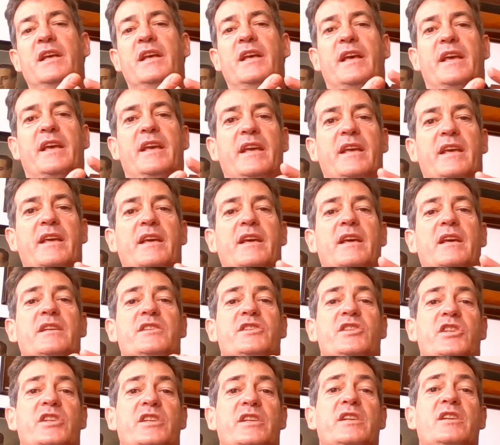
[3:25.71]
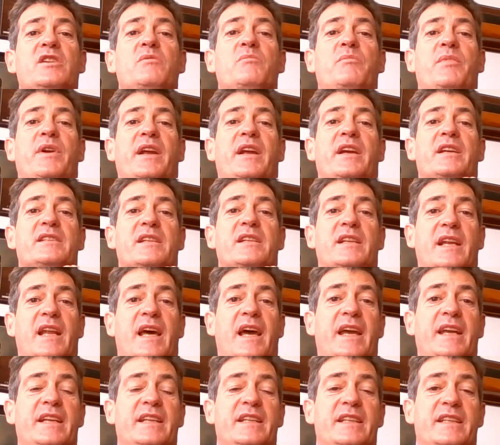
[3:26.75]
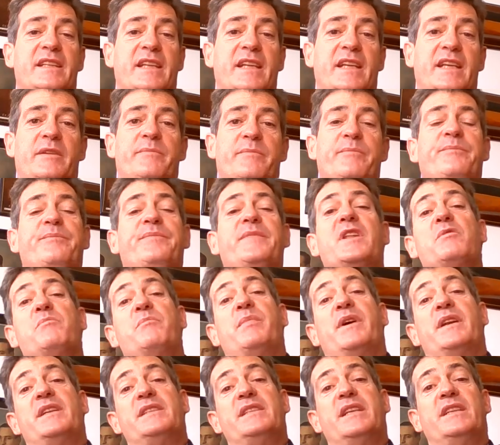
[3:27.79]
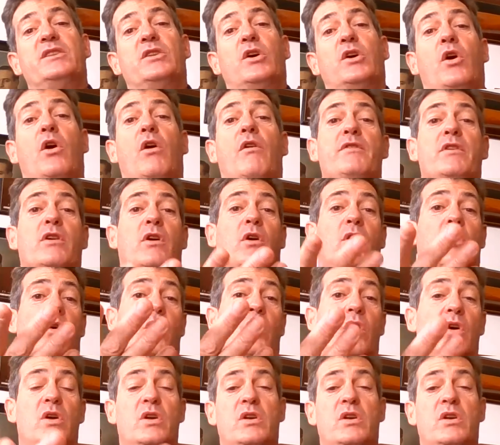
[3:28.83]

she brings 90% of your